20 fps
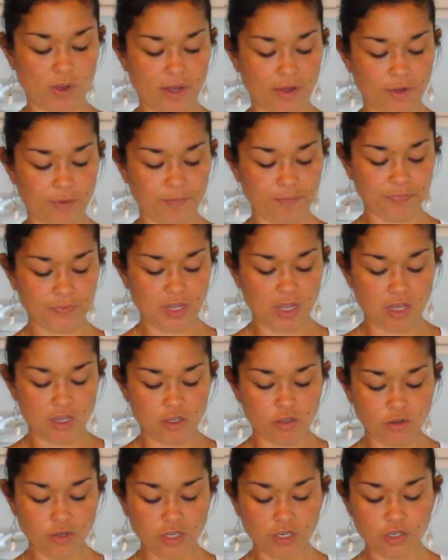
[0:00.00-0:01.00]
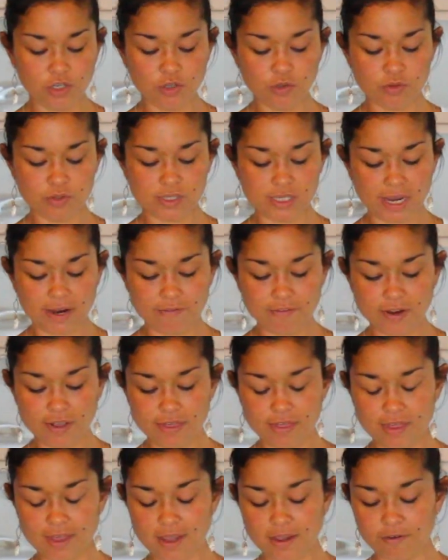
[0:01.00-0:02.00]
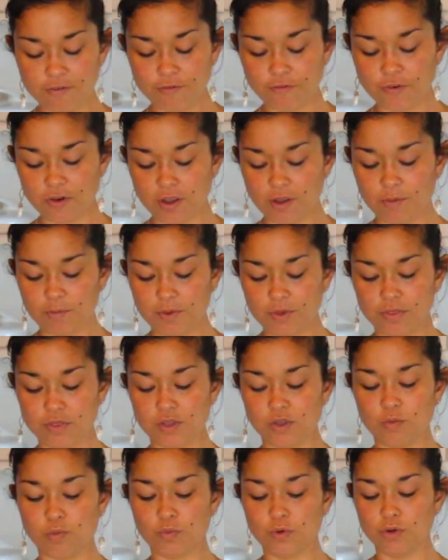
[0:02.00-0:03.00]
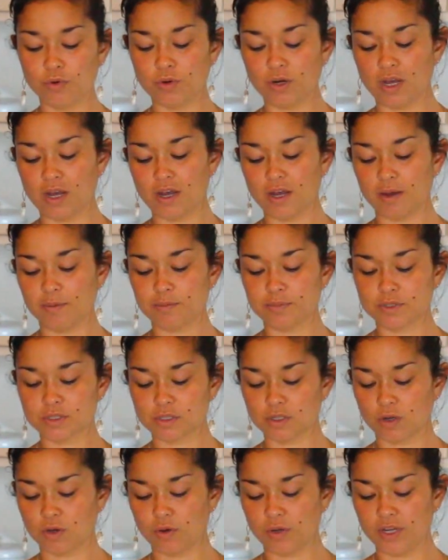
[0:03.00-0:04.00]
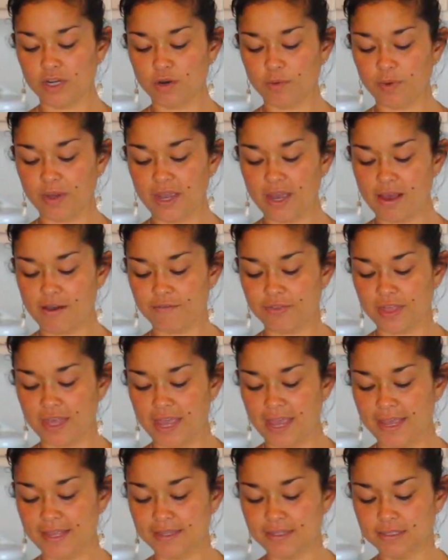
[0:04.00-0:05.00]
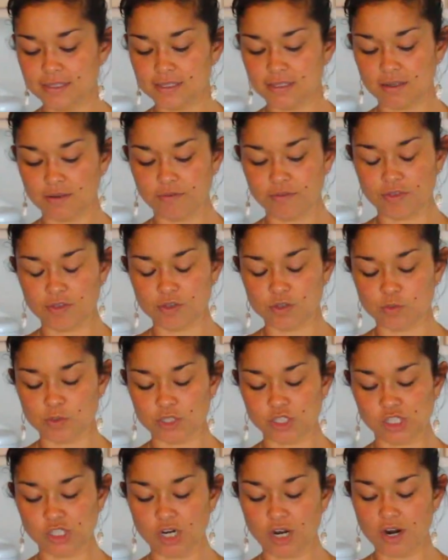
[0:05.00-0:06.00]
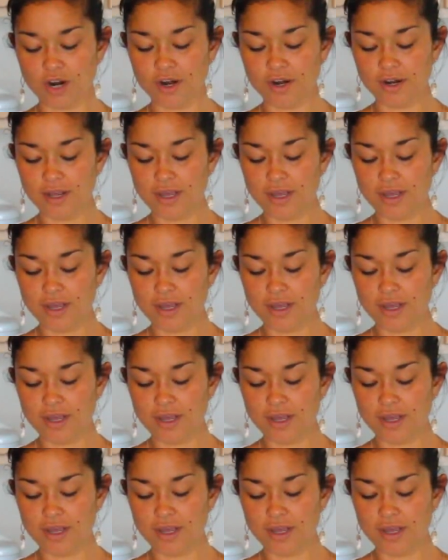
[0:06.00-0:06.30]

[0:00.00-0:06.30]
well. You can use everything from the root up. So here we have the ends of the Swiss chard,